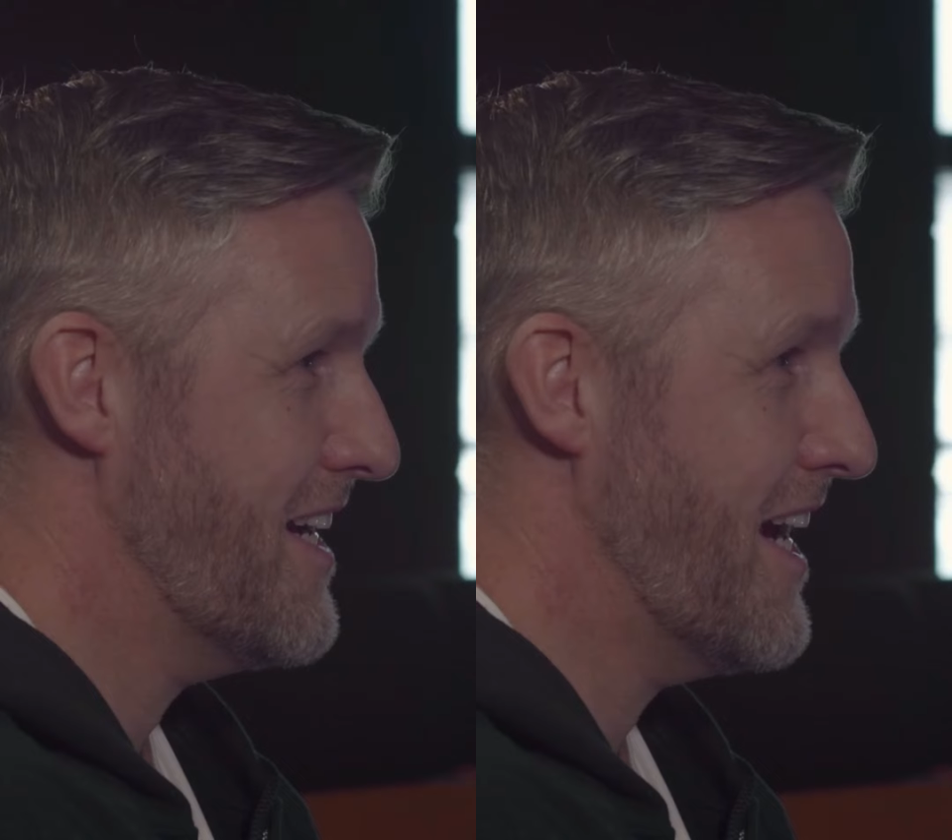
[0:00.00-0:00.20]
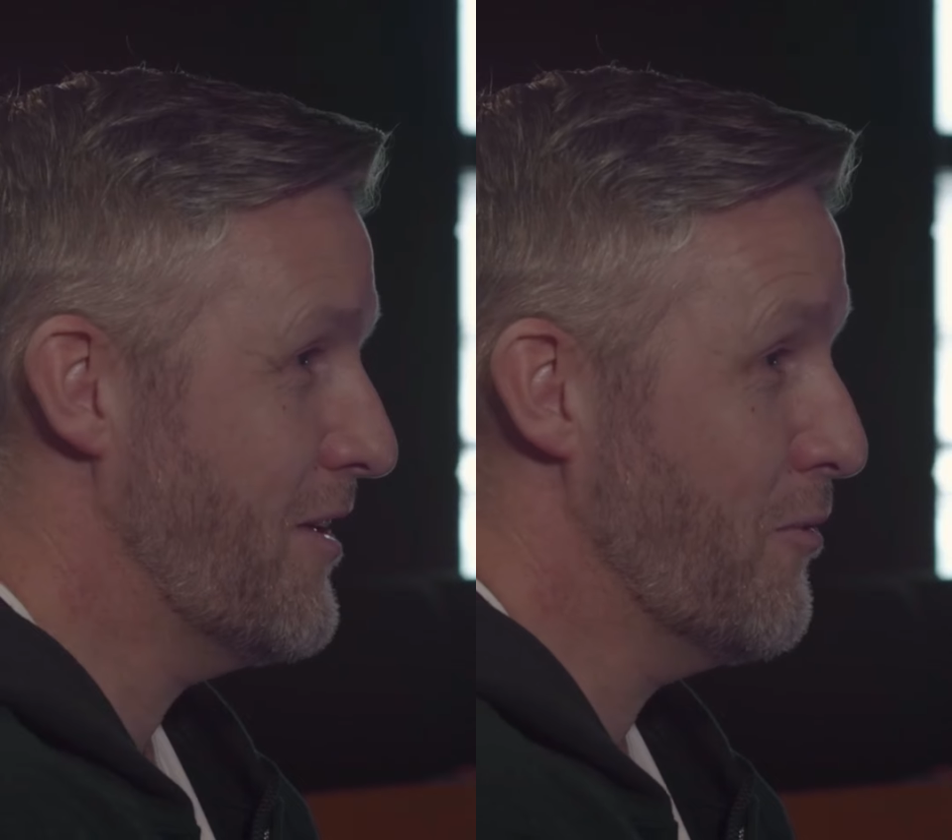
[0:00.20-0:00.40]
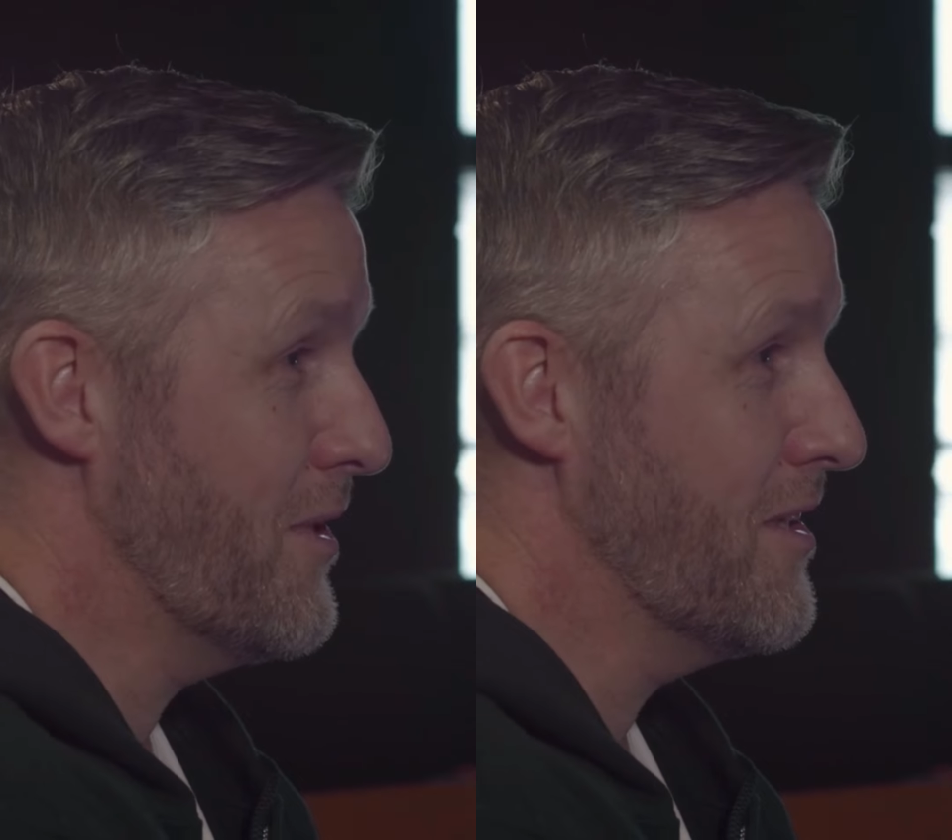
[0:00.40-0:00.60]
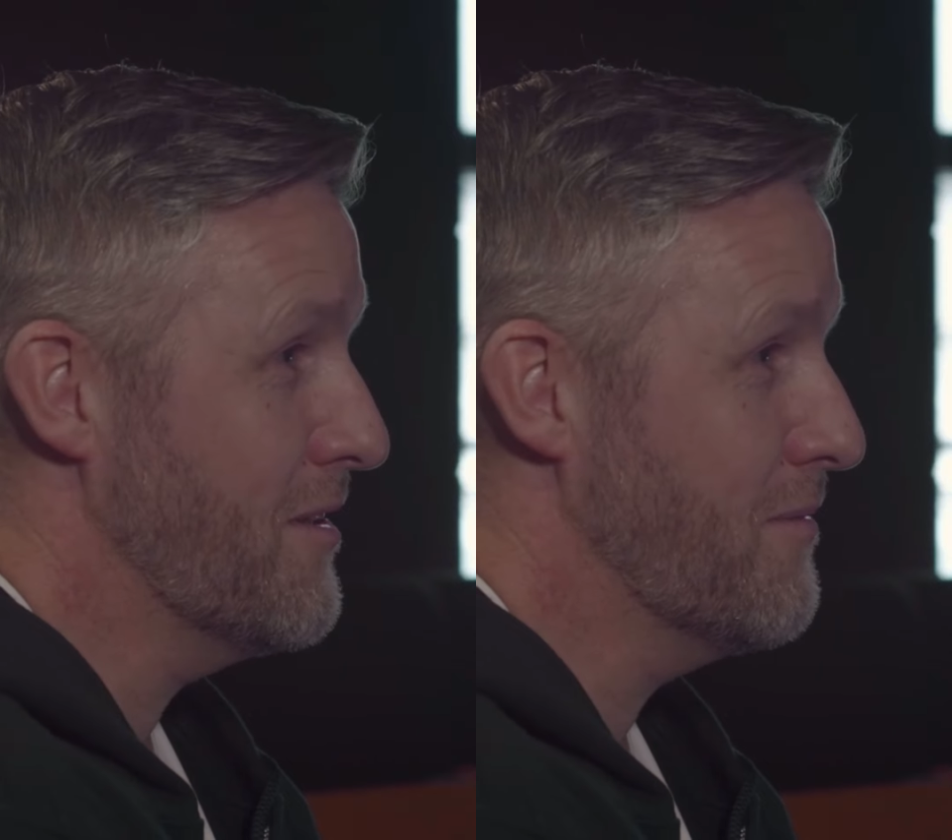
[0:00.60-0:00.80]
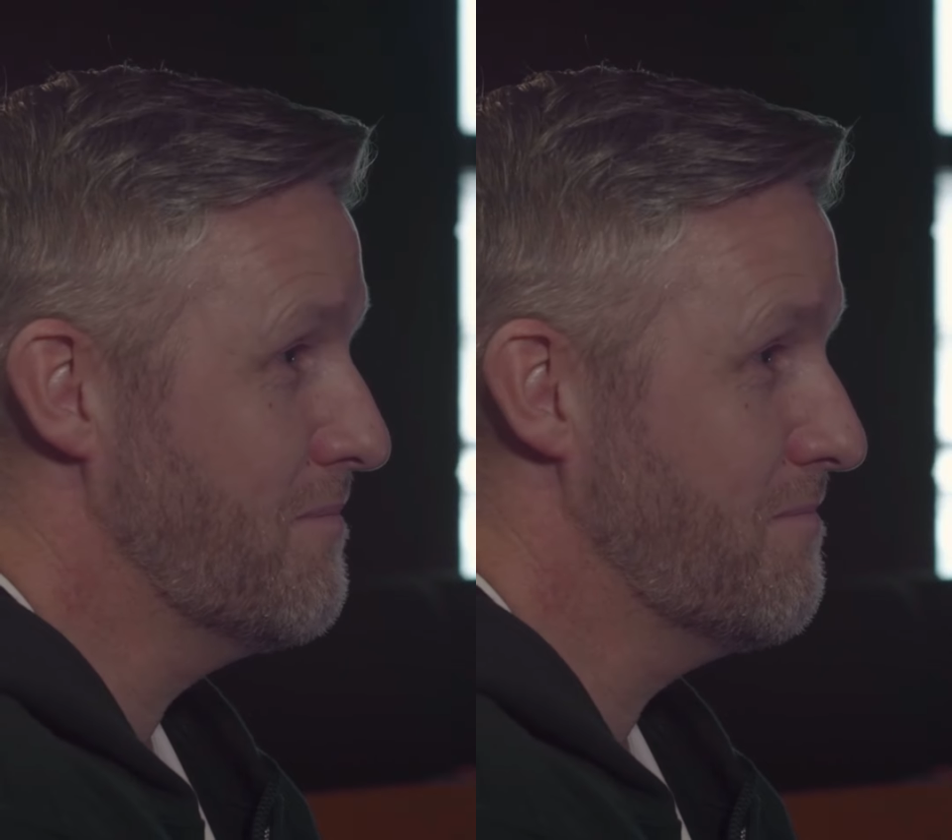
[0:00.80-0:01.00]
and our
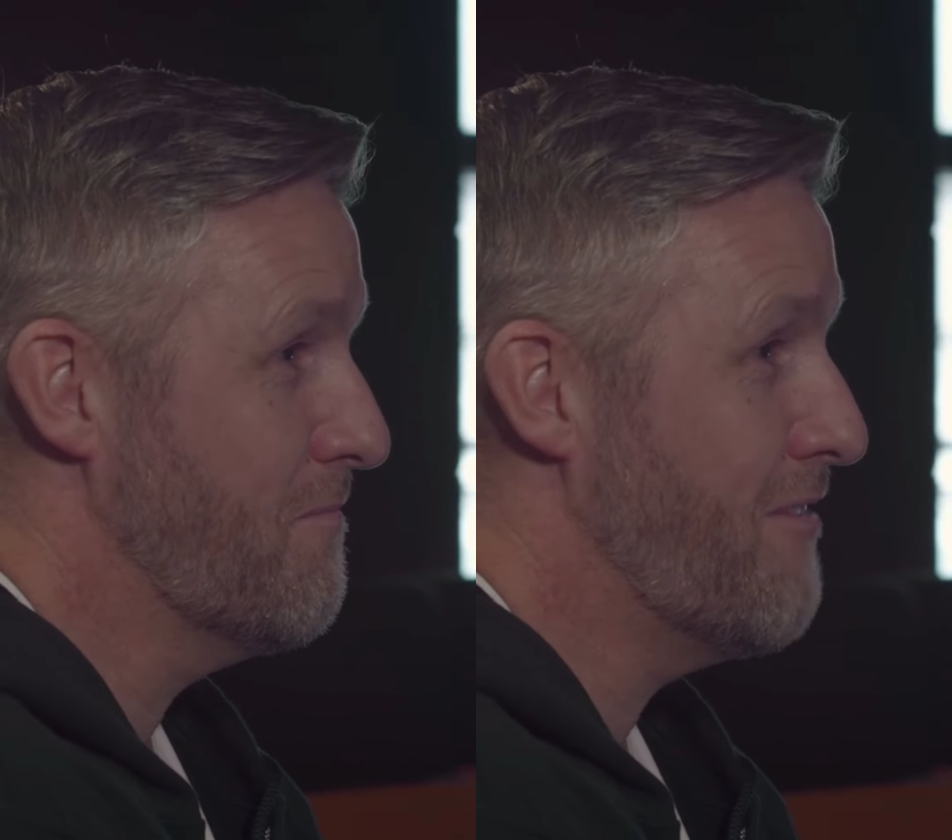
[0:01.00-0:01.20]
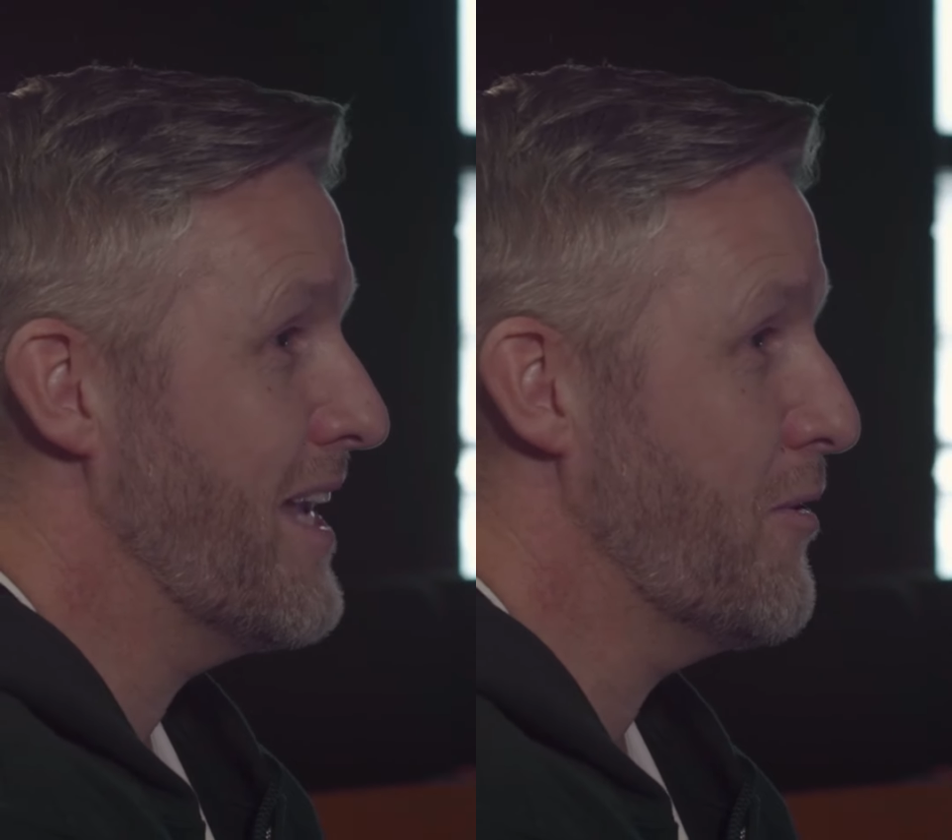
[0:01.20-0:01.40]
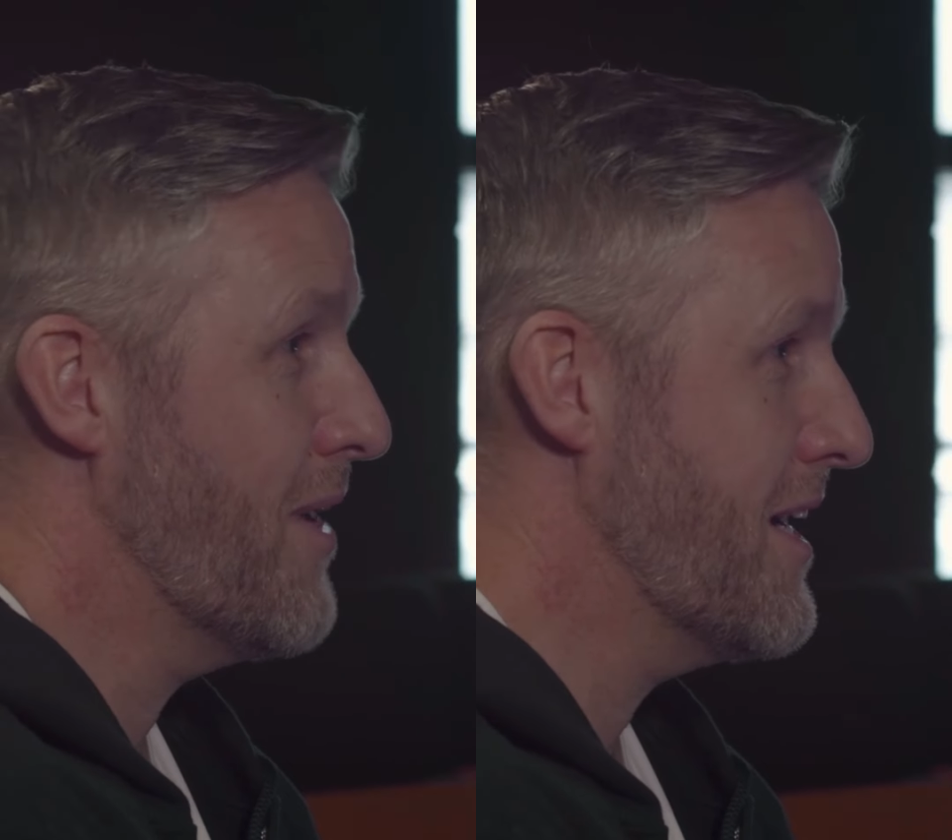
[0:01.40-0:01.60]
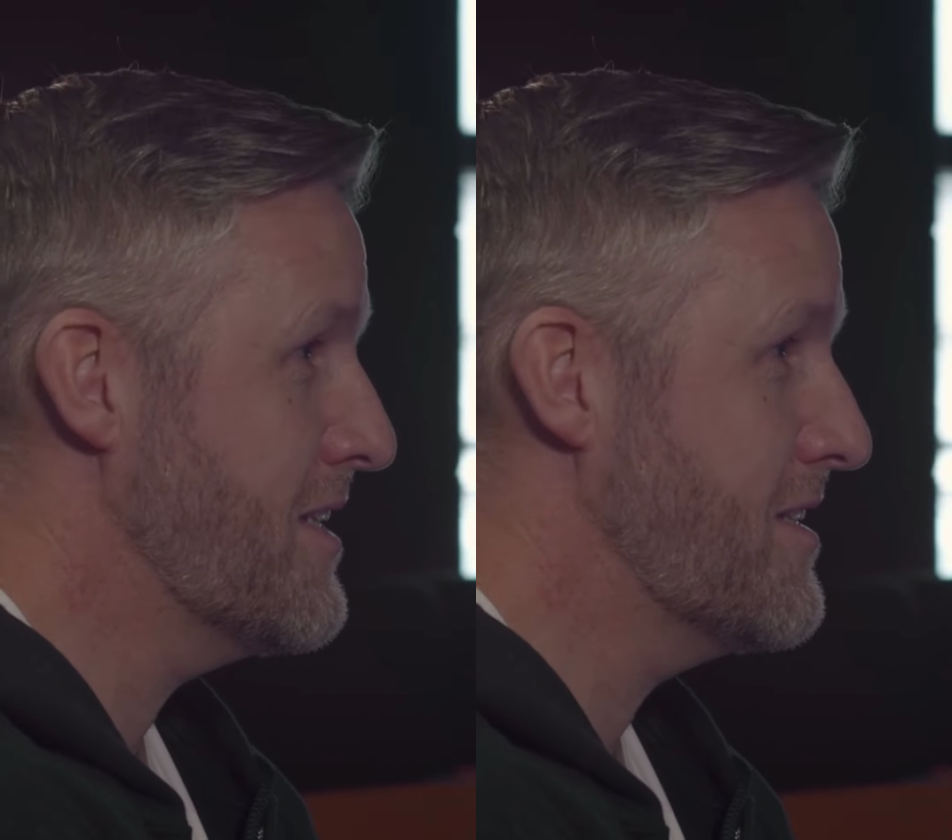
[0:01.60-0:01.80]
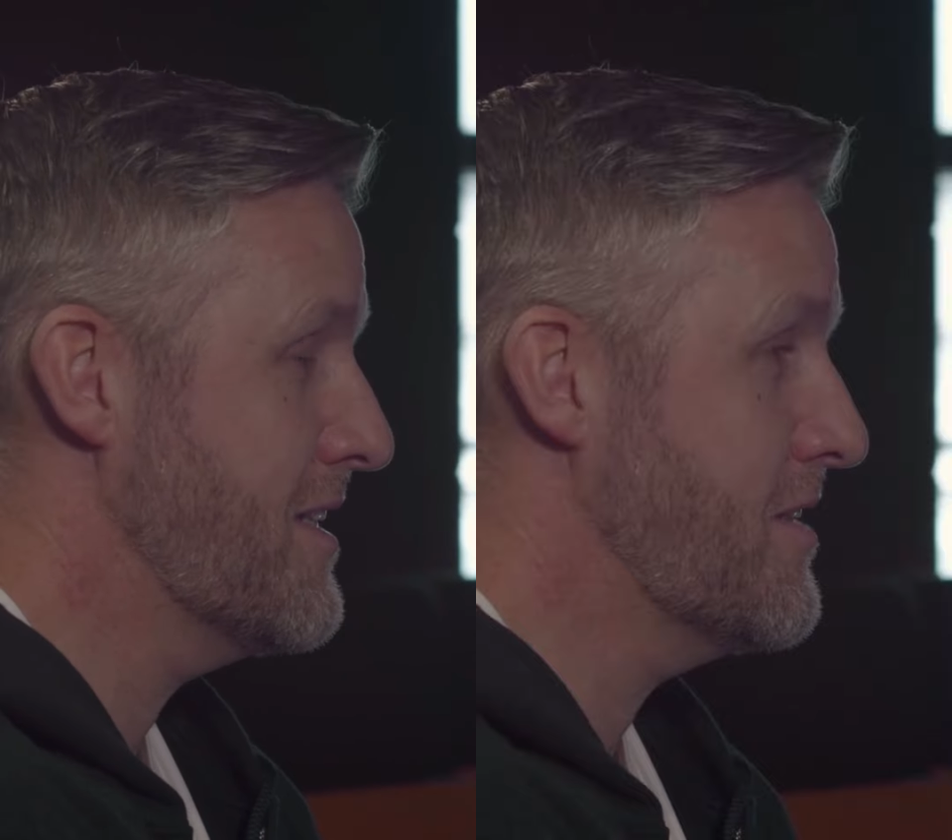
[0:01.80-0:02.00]
real value add